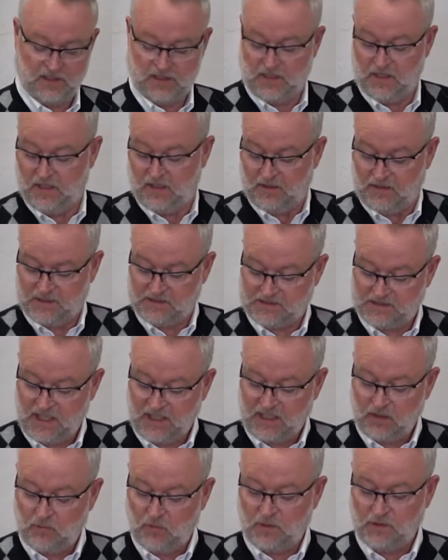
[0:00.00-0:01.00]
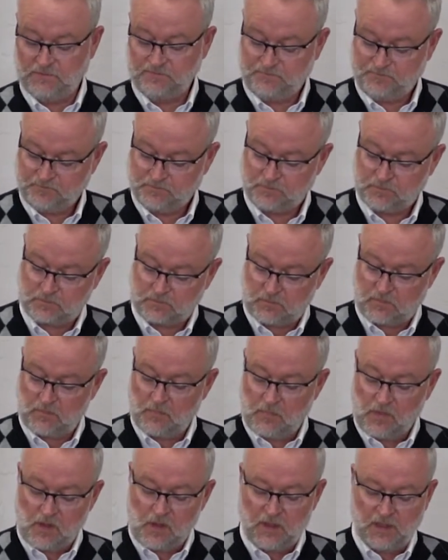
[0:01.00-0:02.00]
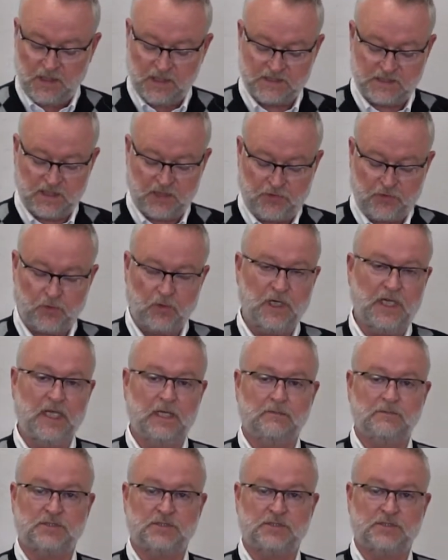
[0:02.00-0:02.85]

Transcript: The second one is the 3M